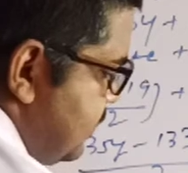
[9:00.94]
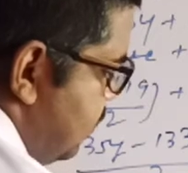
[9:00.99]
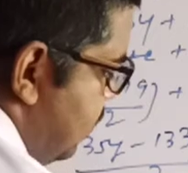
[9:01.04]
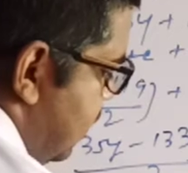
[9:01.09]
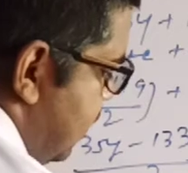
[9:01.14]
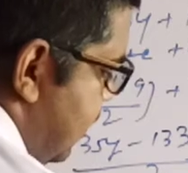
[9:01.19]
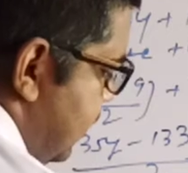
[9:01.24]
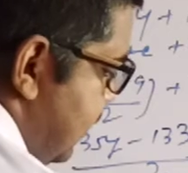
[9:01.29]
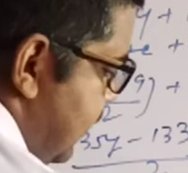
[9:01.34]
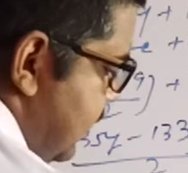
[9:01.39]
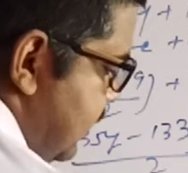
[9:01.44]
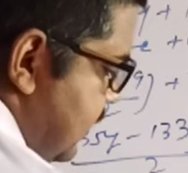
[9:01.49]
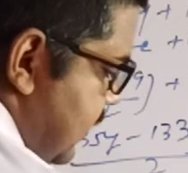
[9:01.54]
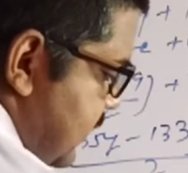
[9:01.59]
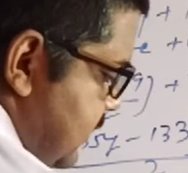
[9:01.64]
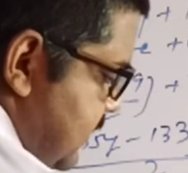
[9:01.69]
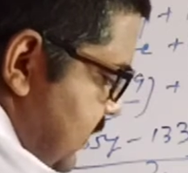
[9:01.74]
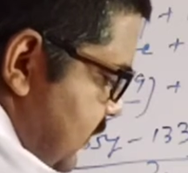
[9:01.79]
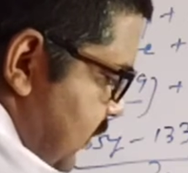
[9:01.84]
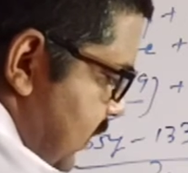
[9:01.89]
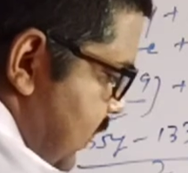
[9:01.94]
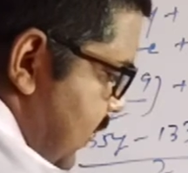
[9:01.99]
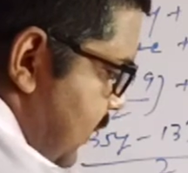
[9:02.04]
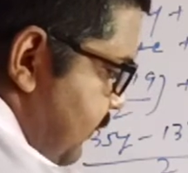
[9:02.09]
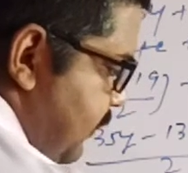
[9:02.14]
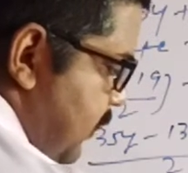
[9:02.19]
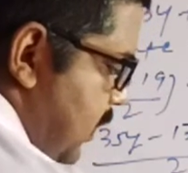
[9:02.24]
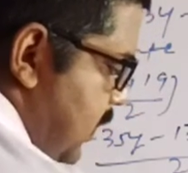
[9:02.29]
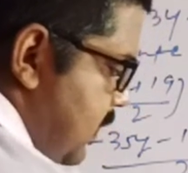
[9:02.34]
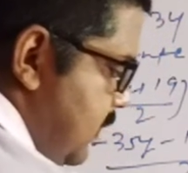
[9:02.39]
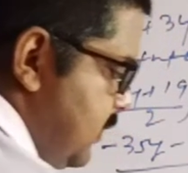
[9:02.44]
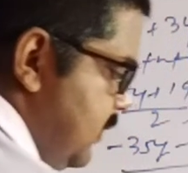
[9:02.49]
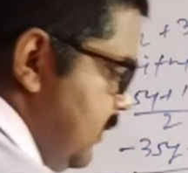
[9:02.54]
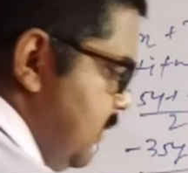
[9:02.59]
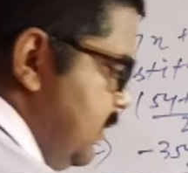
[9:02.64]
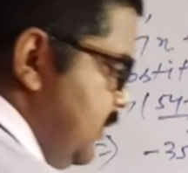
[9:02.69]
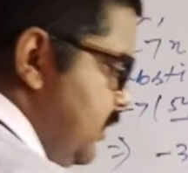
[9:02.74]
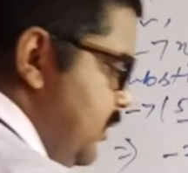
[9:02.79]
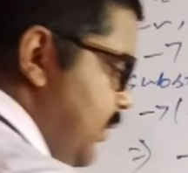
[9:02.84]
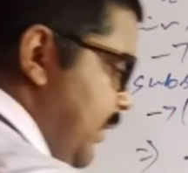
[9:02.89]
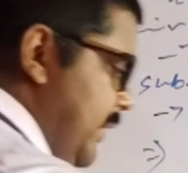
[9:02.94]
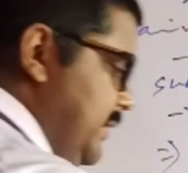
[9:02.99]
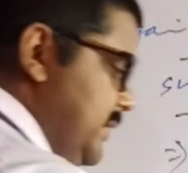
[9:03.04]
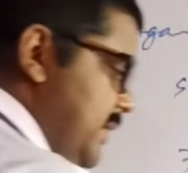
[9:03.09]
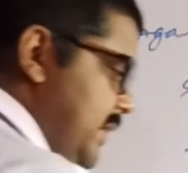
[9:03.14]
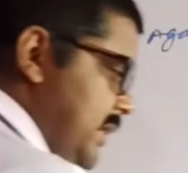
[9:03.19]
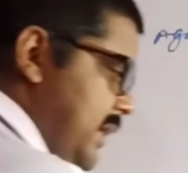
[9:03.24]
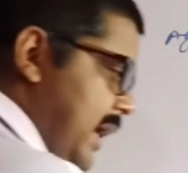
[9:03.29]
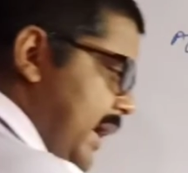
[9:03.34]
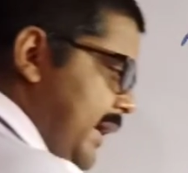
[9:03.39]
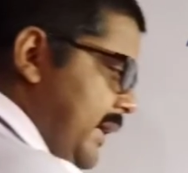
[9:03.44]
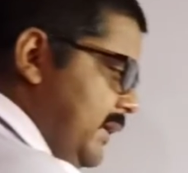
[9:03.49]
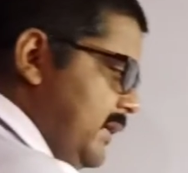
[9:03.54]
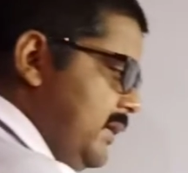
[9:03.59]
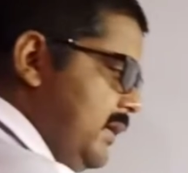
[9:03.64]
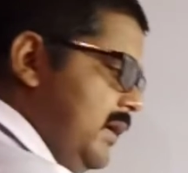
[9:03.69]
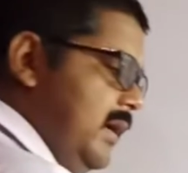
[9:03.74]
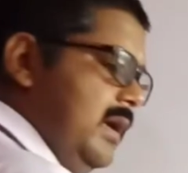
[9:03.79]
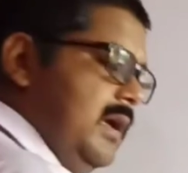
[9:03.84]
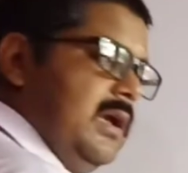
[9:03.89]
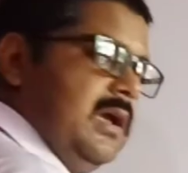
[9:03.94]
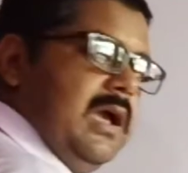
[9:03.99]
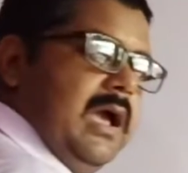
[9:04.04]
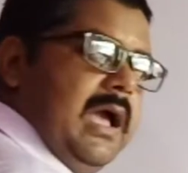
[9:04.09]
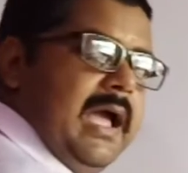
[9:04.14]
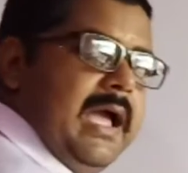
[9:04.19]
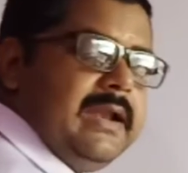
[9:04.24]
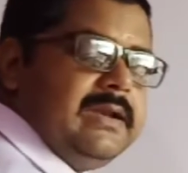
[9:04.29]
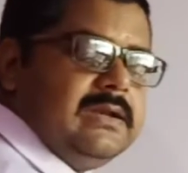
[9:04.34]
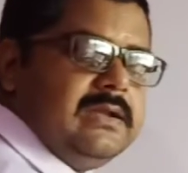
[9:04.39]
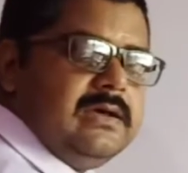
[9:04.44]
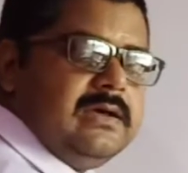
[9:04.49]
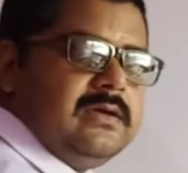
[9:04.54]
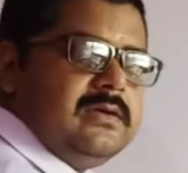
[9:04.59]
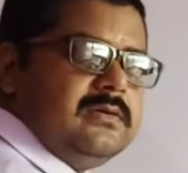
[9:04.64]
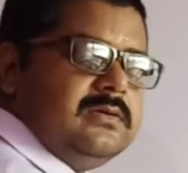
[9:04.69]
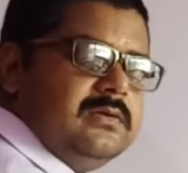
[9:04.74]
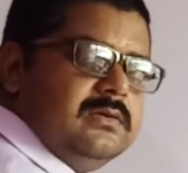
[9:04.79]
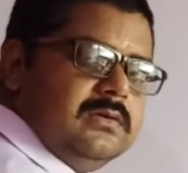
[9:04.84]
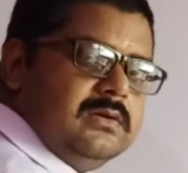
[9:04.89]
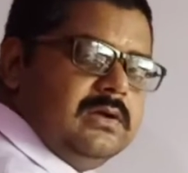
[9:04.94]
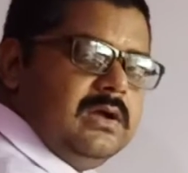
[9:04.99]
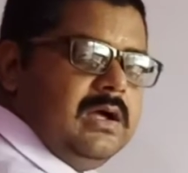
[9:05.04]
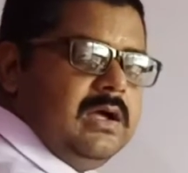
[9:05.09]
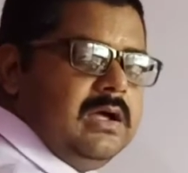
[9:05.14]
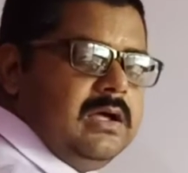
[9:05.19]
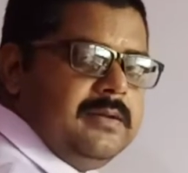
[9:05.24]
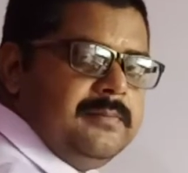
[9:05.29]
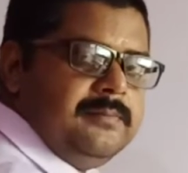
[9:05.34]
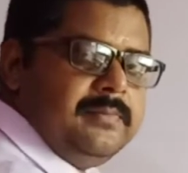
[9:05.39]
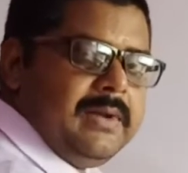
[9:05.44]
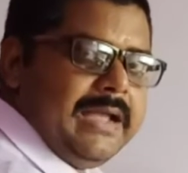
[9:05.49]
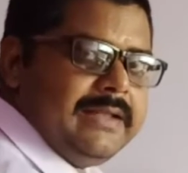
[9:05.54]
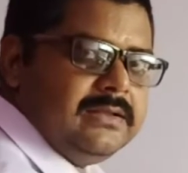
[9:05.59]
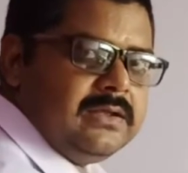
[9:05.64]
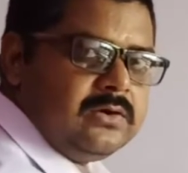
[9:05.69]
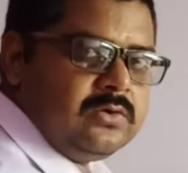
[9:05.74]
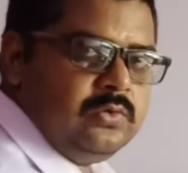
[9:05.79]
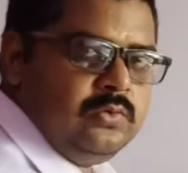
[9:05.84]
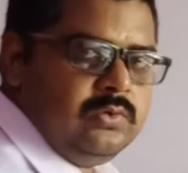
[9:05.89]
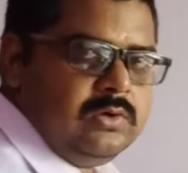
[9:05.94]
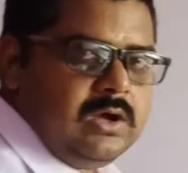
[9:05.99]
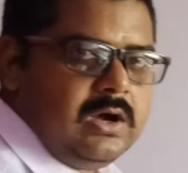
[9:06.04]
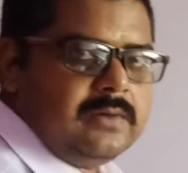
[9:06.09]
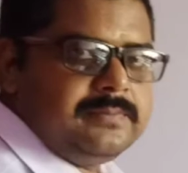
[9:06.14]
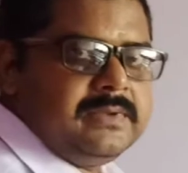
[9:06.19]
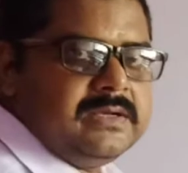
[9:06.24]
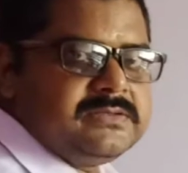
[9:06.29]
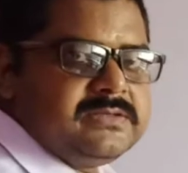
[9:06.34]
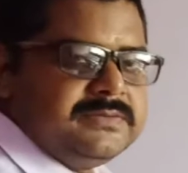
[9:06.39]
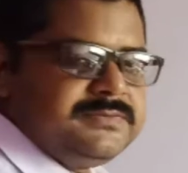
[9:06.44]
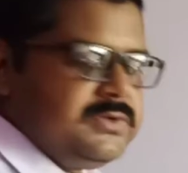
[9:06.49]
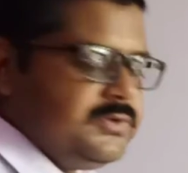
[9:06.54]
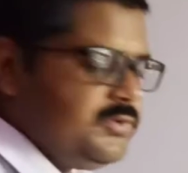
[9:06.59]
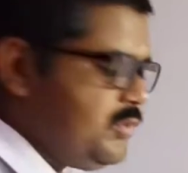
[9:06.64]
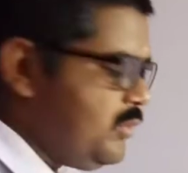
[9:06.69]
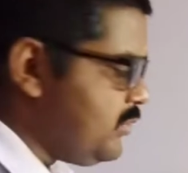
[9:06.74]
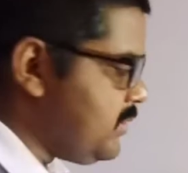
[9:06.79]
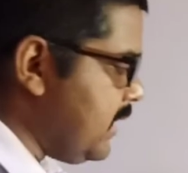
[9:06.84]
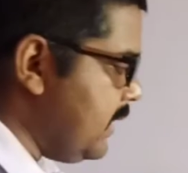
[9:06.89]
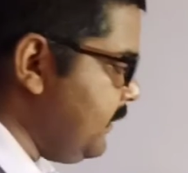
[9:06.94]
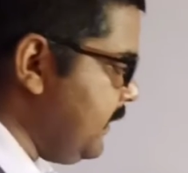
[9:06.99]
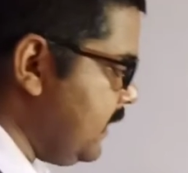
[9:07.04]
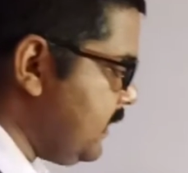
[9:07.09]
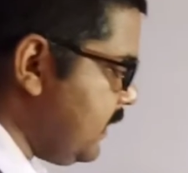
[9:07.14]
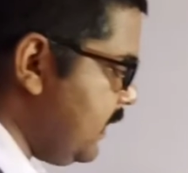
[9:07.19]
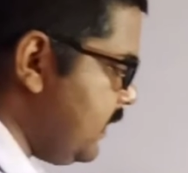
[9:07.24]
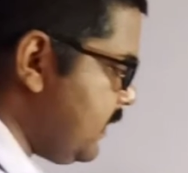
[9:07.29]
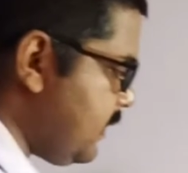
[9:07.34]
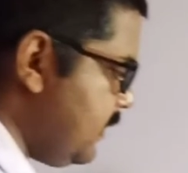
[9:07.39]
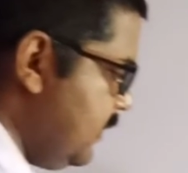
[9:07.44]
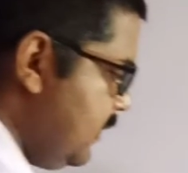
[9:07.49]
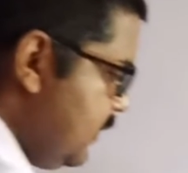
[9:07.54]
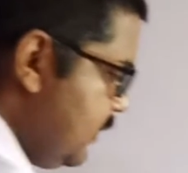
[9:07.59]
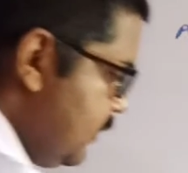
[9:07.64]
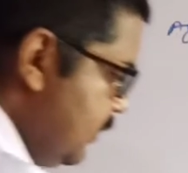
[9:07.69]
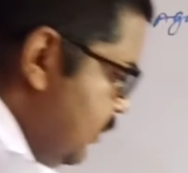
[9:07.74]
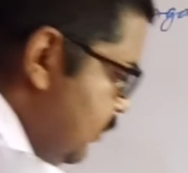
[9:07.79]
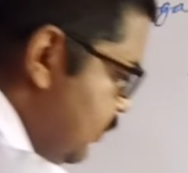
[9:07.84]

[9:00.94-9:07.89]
131 upon 29. And by the rule of the substitution method, you